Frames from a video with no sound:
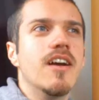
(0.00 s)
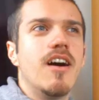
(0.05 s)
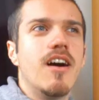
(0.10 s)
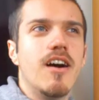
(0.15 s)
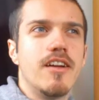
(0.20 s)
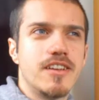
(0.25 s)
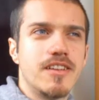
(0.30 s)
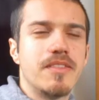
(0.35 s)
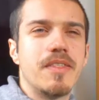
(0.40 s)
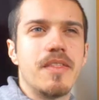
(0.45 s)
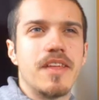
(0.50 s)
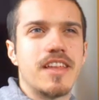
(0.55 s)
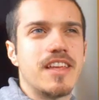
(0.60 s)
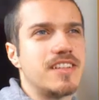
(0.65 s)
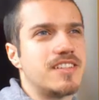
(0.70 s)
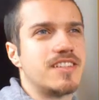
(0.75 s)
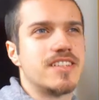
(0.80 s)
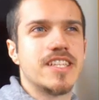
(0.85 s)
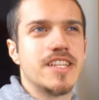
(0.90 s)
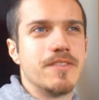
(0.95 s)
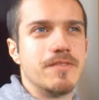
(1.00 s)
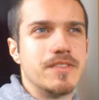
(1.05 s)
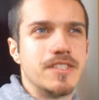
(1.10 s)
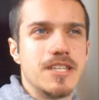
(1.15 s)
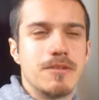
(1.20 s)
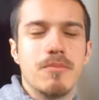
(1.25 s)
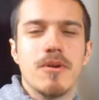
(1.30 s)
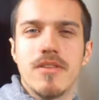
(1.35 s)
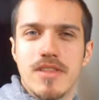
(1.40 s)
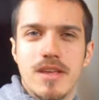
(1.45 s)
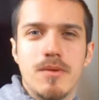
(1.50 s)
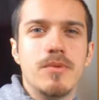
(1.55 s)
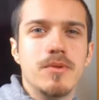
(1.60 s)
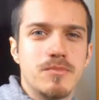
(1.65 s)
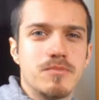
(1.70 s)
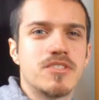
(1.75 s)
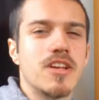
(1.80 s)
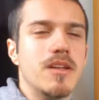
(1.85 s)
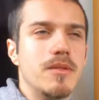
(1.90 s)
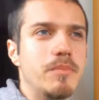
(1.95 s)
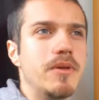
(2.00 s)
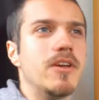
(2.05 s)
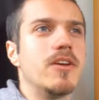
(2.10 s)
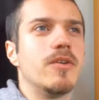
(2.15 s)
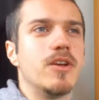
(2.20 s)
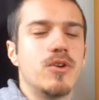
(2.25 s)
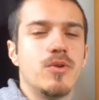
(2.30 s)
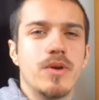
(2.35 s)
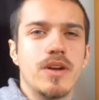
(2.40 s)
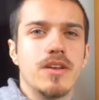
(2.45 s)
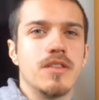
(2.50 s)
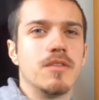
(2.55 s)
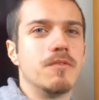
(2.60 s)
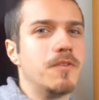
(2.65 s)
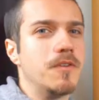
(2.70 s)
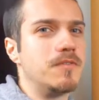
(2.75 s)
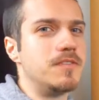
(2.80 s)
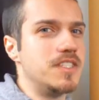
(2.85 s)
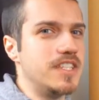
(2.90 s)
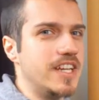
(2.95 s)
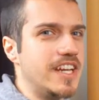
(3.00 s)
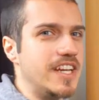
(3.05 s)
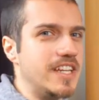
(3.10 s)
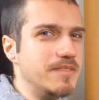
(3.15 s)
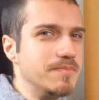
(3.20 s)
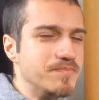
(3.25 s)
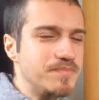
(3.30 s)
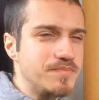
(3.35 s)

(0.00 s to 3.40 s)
don't think they'd get to 70, but they would certainly be going quicker than 58.